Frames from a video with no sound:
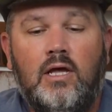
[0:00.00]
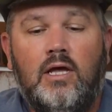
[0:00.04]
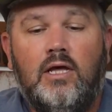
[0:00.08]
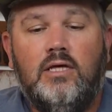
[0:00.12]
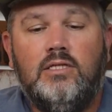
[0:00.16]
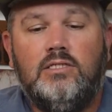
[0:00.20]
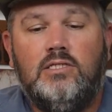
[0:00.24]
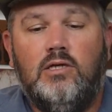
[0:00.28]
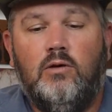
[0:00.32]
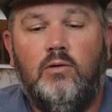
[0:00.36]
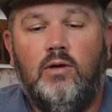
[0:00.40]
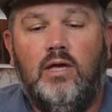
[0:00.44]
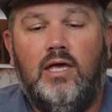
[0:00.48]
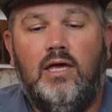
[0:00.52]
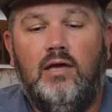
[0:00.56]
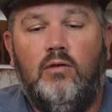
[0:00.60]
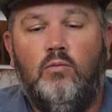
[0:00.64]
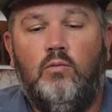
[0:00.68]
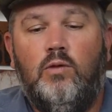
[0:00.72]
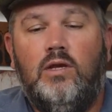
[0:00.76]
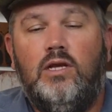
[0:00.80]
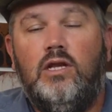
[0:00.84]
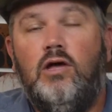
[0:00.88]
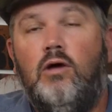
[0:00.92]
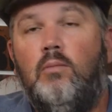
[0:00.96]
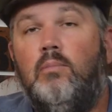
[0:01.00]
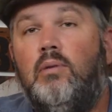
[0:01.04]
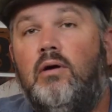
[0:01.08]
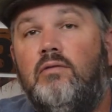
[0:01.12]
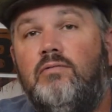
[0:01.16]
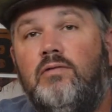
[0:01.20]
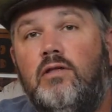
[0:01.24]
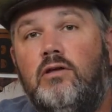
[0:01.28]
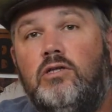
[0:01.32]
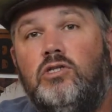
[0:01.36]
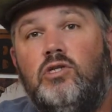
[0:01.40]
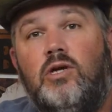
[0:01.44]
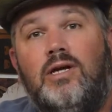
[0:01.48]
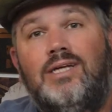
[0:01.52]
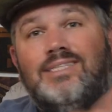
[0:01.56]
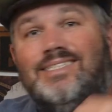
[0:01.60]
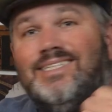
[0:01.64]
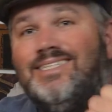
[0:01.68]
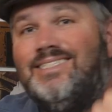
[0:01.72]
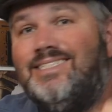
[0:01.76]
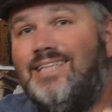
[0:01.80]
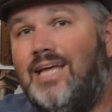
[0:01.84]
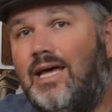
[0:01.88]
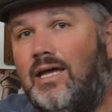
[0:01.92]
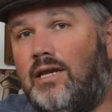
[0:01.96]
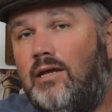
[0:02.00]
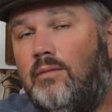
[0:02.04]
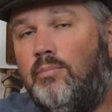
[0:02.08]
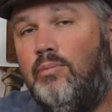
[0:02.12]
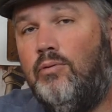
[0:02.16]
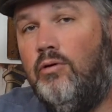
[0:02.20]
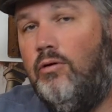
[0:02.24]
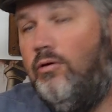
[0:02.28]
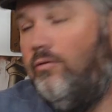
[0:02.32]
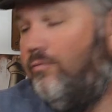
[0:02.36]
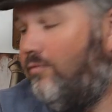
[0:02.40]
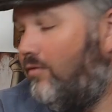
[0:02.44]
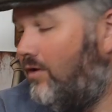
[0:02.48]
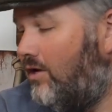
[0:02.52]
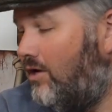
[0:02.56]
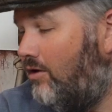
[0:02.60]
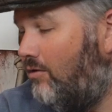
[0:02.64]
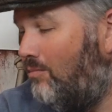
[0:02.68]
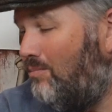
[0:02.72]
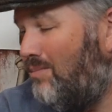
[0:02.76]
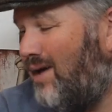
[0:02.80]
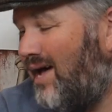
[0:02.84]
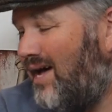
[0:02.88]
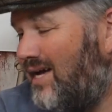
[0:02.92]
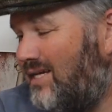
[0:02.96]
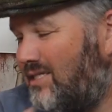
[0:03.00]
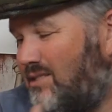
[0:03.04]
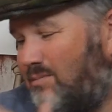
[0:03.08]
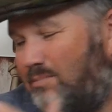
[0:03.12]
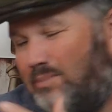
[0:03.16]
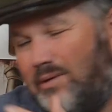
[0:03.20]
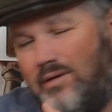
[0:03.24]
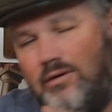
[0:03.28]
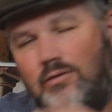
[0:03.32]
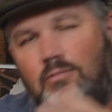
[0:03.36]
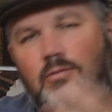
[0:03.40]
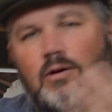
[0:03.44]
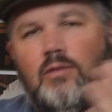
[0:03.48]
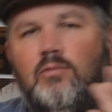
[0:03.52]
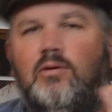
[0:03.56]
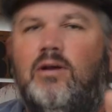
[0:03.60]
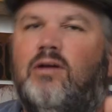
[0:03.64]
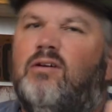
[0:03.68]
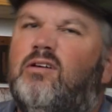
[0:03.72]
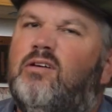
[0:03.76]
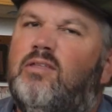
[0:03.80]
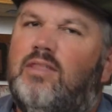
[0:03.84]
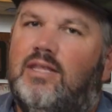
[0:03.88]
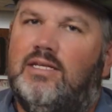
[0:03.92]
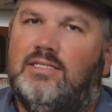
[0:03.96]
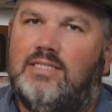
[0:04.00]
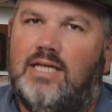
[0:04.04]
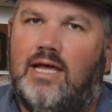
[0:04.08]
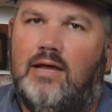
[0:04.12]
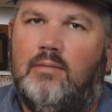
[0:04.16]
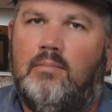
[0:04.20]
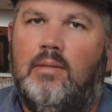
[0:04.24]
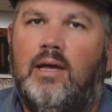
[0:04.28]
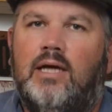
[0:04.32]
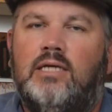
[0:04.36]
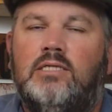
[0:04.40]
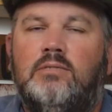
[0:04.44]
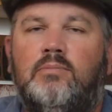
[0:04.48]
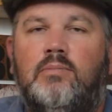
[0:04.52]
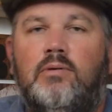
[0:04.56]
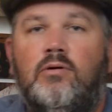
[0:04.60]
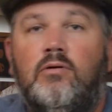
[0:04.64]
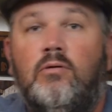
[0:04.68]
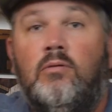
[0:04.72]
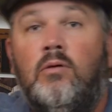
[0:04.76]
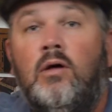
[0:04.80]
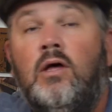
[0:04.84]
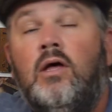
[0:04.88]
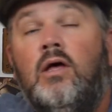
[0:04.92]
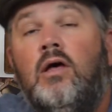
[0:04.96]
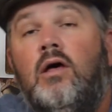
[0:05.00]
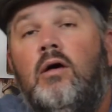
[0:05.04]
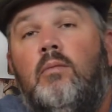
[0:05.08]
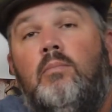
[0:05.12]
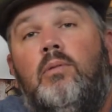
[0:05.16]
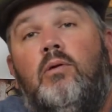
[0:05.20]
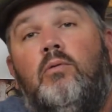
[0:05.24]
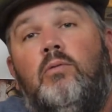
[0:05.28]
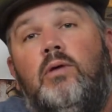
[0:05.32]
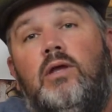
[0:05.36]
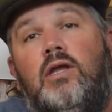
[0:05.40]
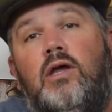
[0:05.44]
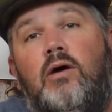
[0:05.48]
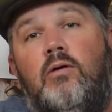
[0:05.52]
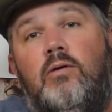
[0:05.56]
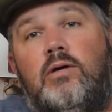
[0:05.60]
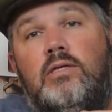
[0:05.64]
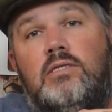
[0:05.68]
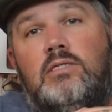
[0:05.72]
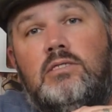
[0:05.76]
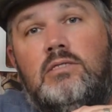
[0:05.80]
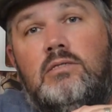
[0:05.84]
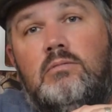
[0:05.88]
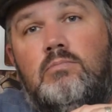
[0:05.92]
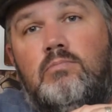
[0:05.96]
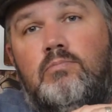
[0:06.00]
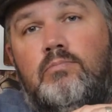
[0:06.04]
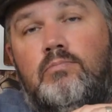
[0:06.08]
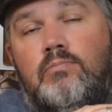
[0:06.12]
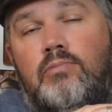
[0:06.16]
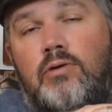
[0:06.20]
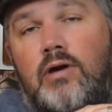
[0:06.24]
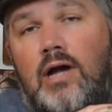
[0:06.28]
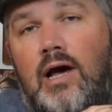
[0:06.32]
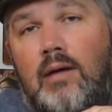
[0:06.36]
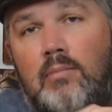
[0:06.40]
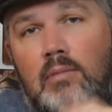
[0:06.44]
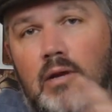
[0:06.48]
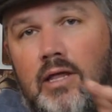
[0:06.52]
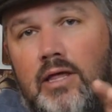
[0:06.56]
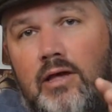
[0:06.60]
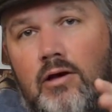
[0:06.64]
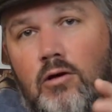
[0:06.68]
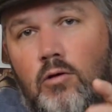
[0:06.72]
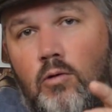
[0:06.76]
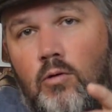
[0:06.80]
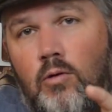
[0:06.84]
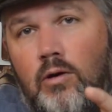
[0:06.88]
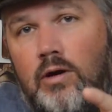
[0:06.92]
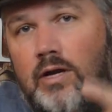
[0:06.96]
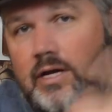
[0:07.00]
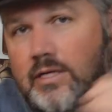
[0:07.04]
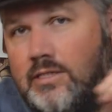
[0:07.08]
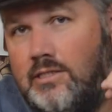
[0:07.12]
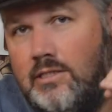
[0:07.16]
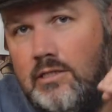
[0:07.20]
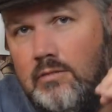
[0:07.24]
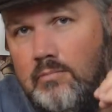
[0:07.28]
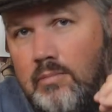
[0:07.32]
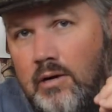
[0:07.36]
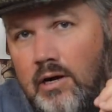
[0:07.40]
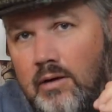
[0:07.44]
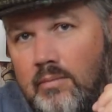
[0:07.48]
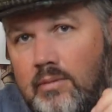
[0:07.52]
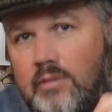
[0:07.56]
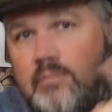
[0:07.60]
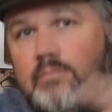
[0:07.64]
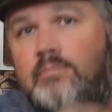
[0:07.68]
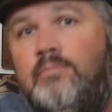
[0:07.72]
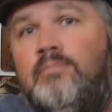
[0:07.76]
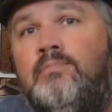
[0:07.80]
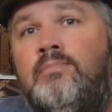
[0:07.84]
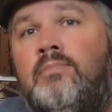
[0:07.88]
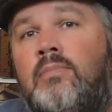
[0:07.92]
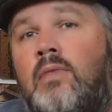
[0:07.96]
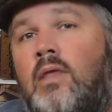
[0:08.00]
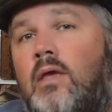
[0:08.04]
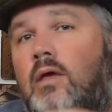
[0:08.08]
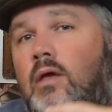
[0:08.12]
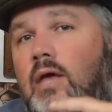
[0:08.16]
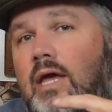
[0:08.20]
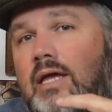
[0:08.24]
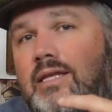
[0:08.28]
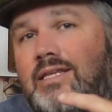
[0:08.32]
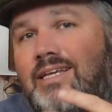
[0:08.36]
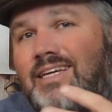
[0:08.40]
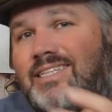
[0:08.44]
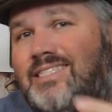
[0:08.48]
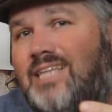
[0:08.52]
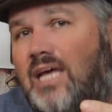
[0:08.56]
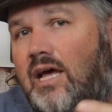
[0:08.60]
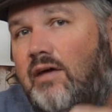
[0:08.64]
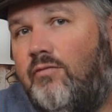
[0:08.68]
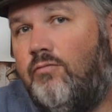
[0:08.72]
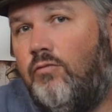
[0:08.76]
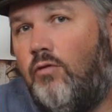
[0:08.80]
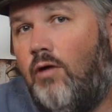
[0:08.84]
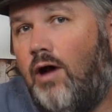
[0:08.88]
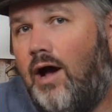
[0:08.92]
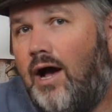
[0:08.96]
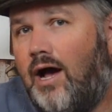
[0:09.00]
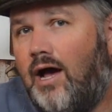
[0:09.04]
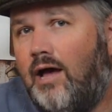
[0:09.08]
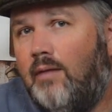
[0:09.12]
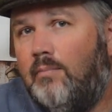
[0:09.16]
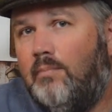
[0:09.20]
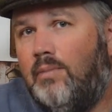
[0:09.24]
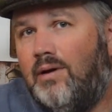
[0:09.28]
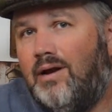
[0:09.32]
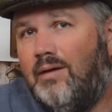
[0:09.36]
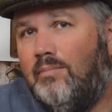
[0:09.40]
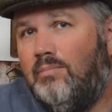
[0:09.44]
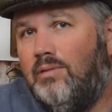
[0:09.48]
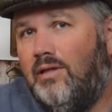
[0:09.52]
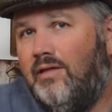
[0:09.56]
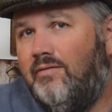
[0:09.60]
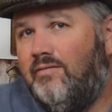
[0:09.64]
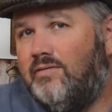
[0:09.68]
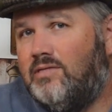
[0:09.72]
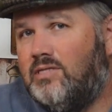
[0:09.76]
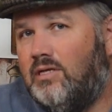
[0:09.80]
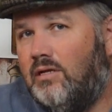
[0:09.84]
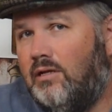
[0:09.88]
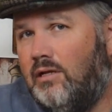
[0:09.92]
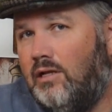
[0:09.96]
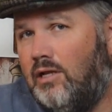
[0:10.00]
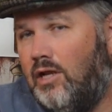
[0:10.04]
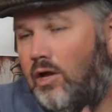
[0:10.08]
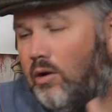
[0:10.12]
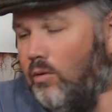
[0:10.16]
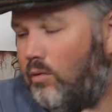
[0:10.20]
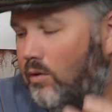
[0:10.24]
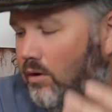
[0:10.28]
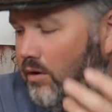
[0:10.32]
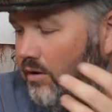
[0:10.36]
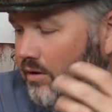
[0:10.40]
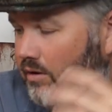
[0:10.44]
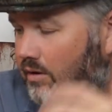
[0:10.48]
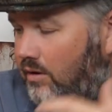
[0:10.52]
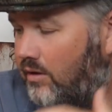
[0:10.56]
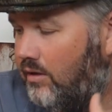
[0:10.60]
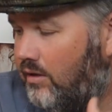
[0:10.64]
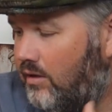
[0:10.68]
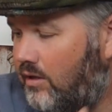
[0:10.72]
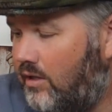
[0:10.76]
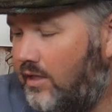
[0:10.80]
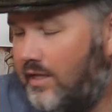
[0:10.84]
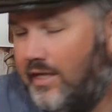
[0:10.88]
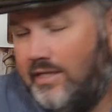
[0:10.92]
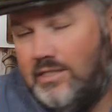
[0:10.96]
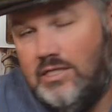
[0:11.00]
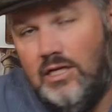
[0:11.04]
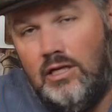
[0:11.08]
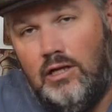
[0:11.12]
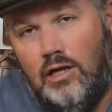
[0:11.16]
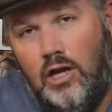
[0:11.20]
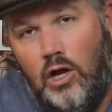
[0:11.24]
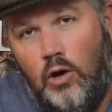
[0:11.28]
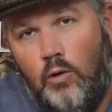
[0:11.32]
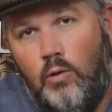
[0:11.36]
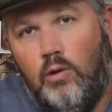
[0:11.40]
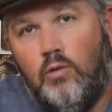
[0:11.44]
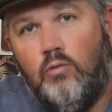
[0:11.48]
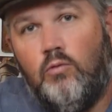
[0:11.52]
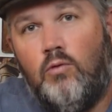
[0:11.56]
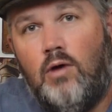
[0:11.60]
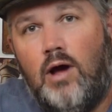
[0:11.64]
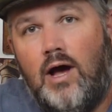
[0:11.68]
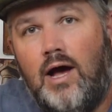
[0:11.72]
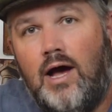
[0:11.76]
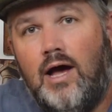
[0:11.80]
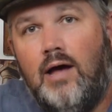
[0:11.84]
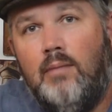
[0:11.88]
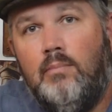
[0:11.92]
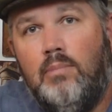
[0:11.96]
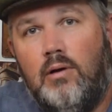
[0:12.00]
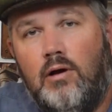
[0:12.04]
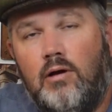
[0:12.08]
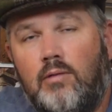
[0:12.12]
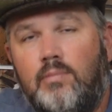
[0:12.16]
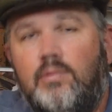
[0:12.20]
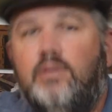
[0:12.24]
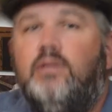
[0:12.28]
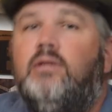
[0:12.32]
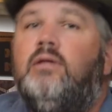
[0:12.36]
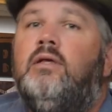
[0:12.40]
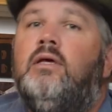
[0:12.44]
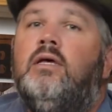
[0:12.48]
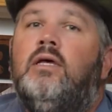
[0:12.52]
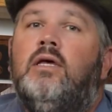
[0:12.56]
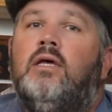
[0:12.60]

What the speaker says: So again, we know Buffalo Trace is 90 proof. We know mash bill. Well, we don't know the exact mash bill, but we know it's predominantly corn because it's a bourbon. It does have rye, but I believe it's a lower rye bourbon,